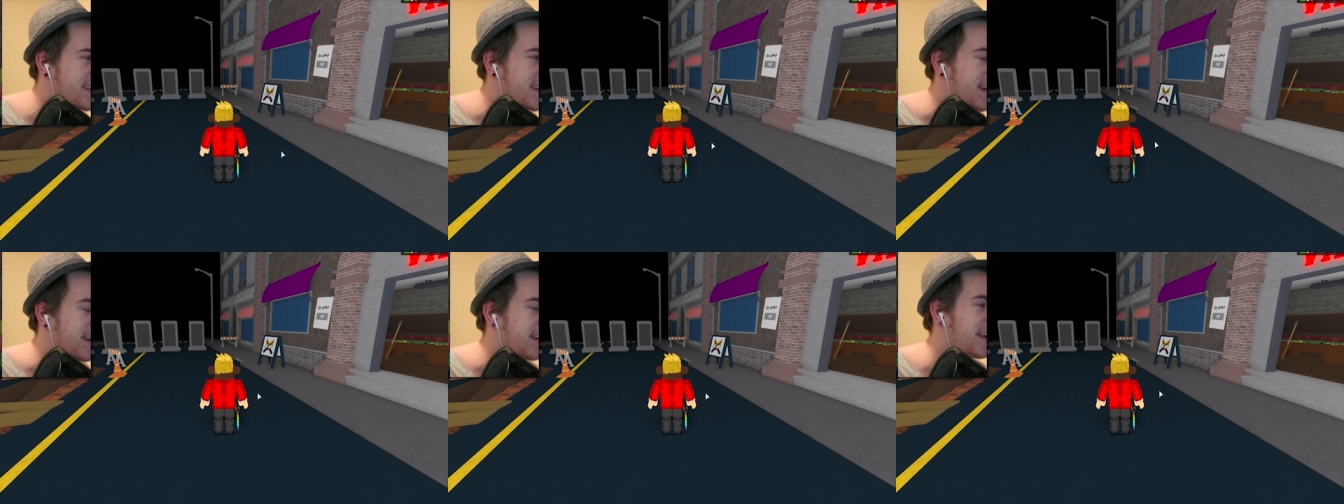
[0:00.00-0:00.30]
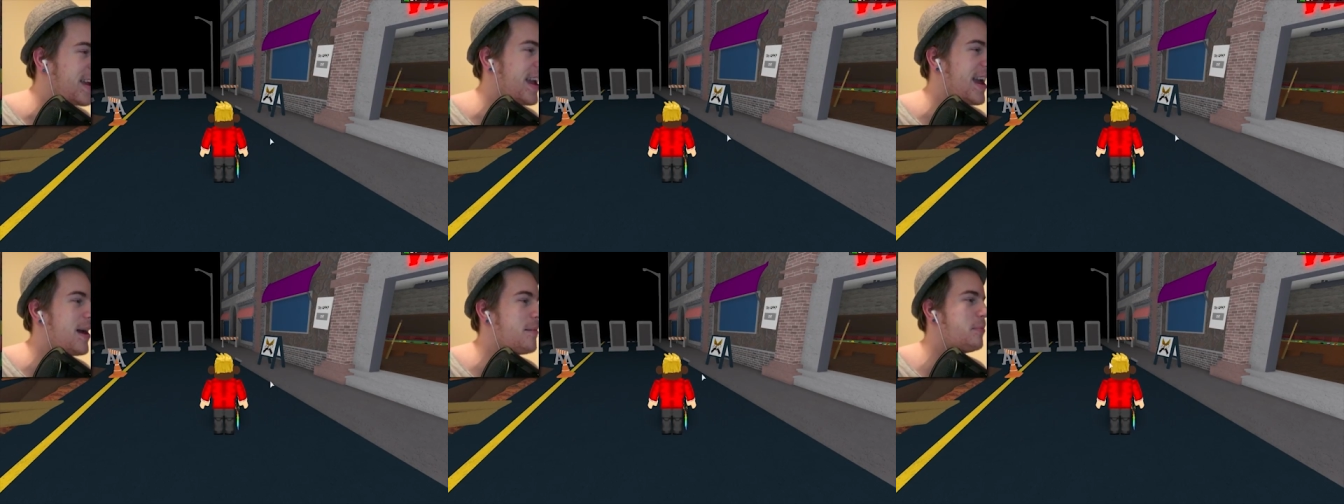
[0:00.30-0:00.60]
I
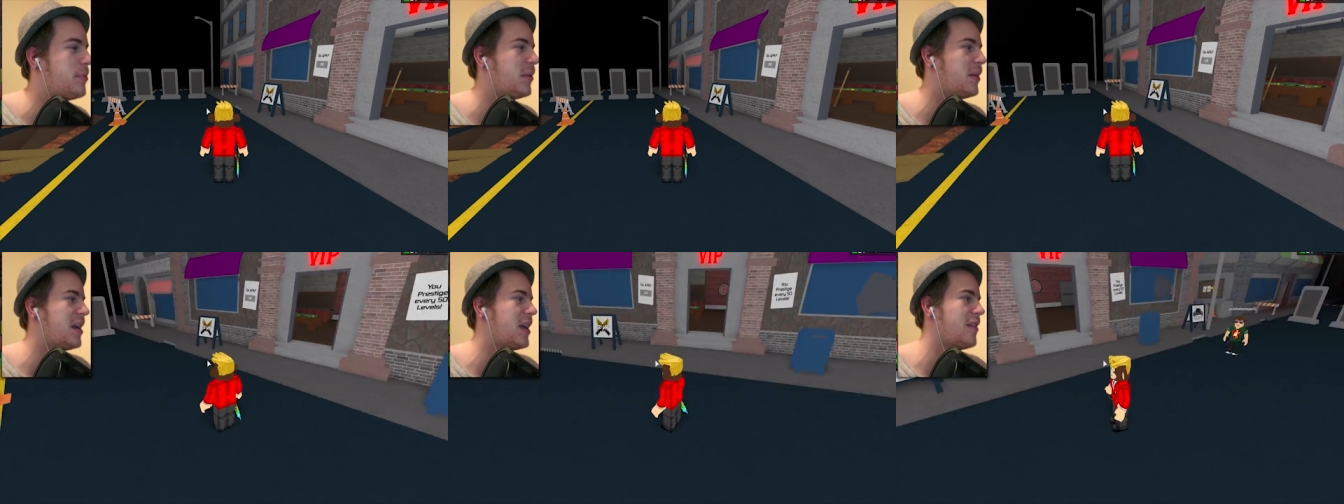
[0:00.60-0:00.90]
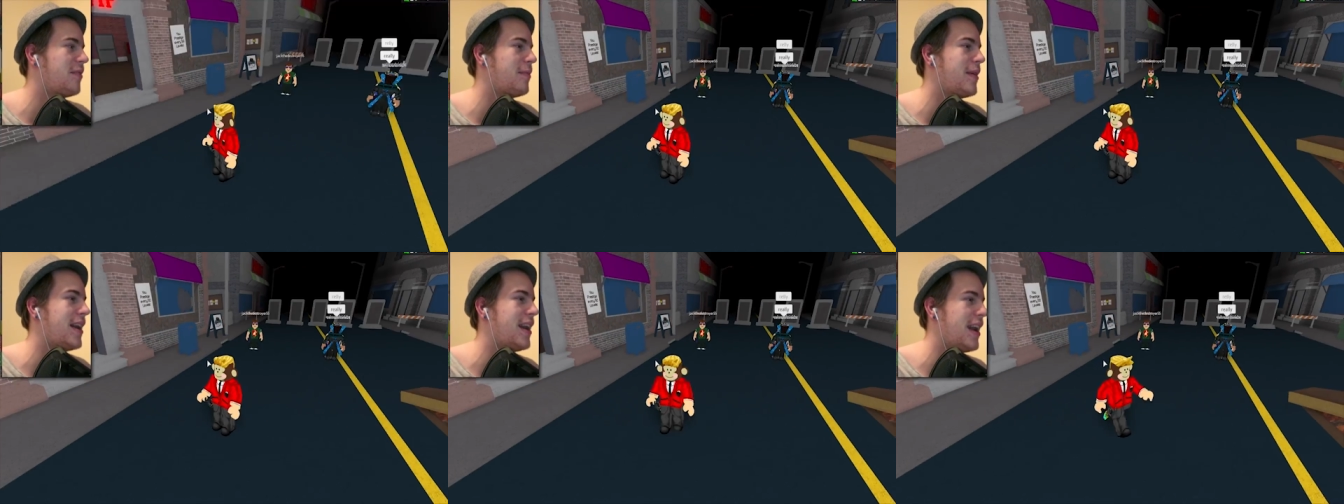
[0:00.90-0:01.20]
can't
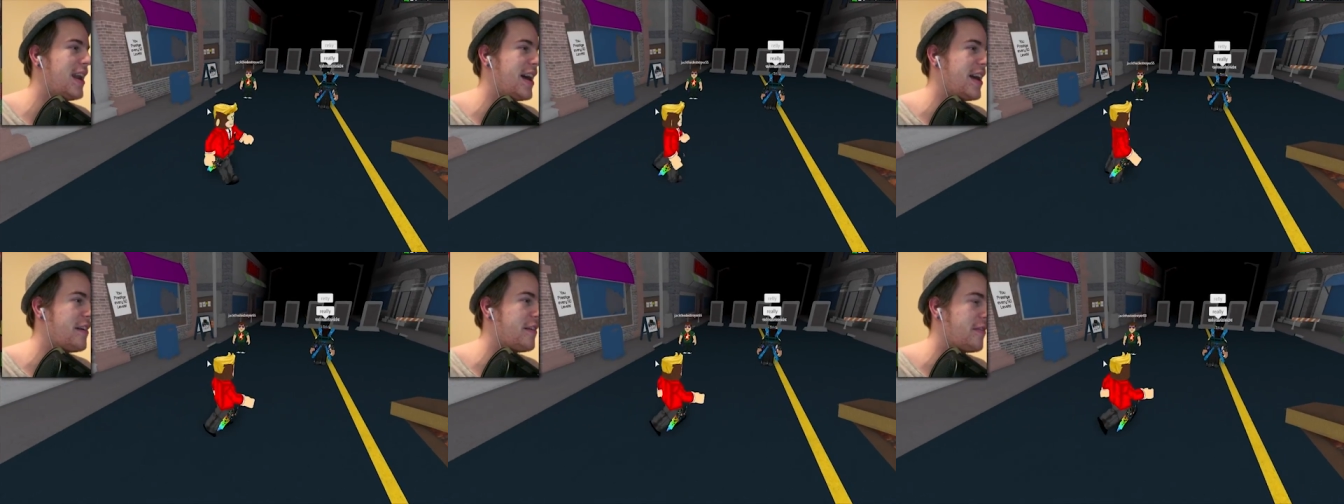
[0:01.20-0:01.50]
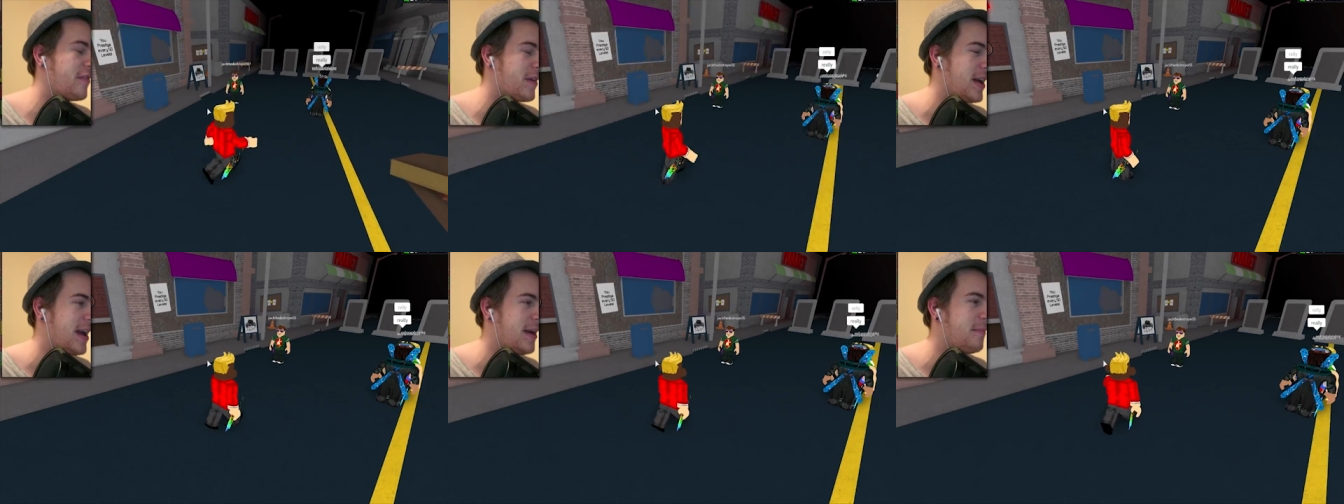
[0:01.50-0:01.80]
believe my
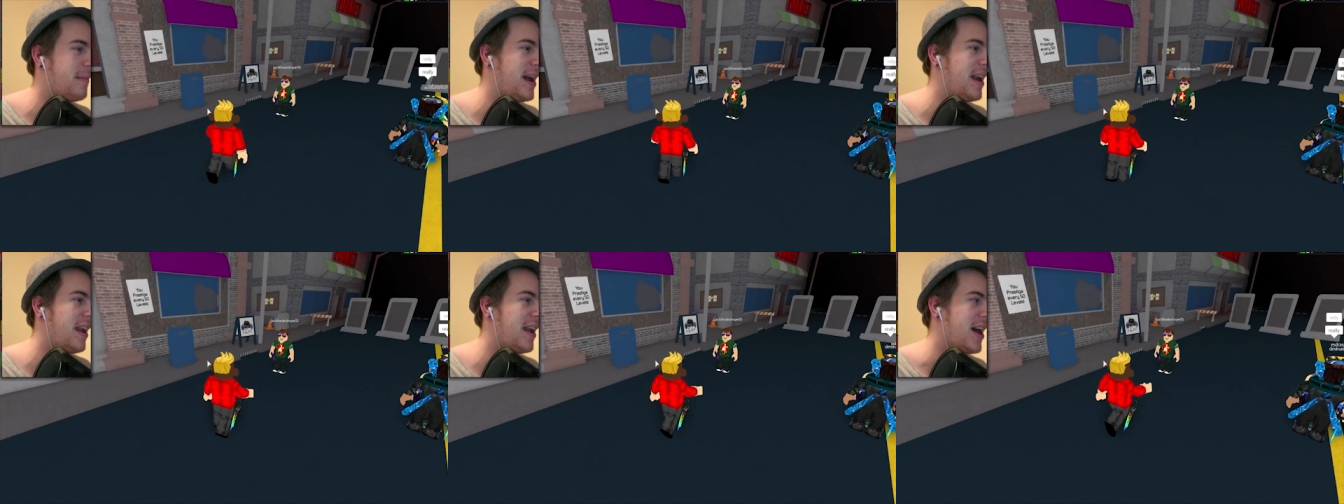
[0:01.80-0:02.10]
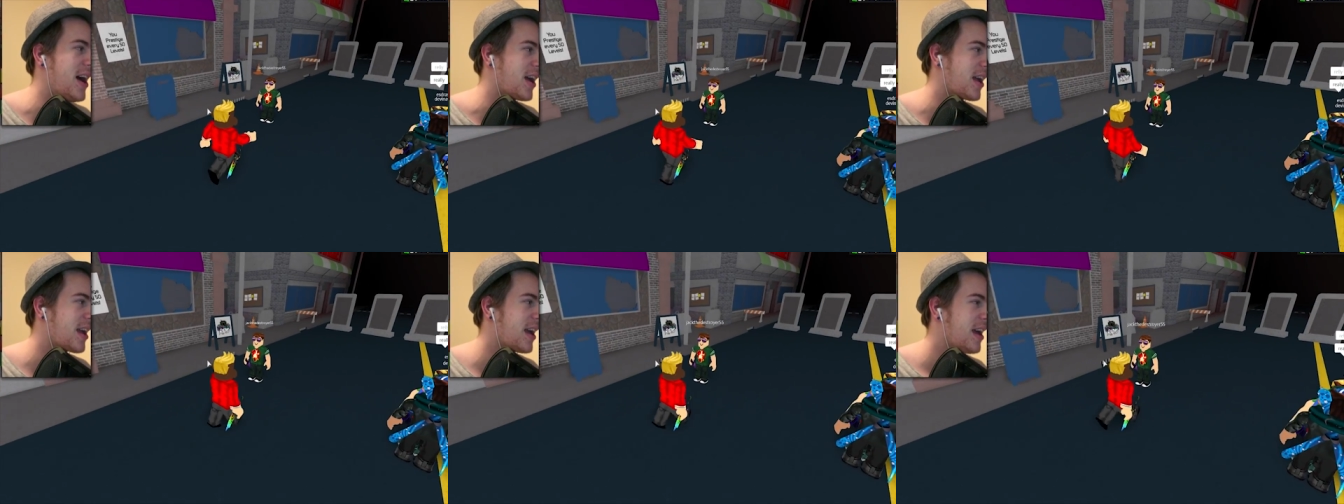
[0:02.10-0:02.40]
life and my
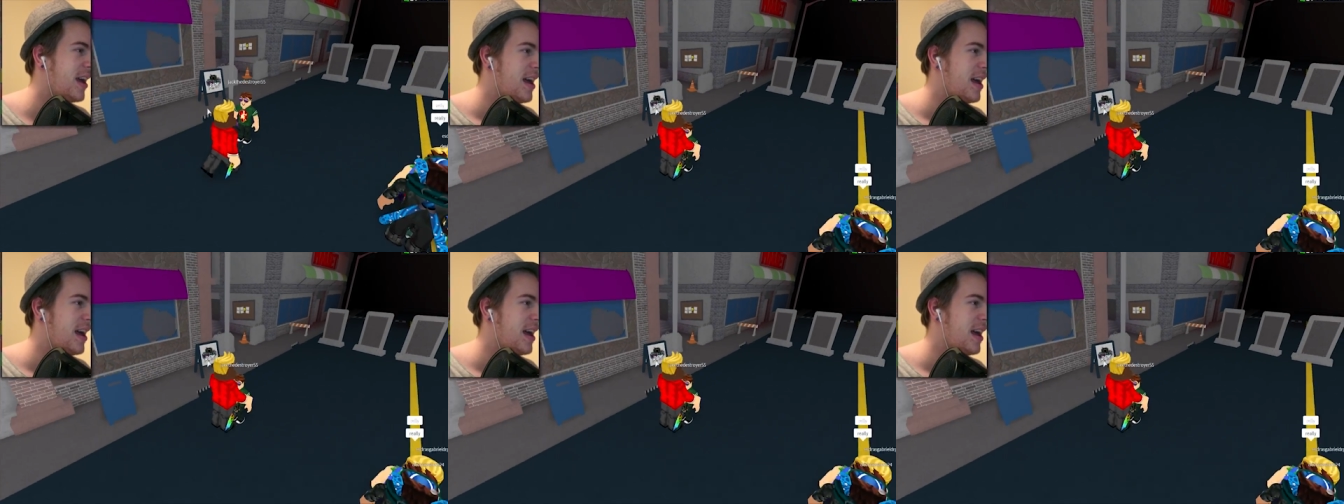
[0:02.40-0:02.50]
luck.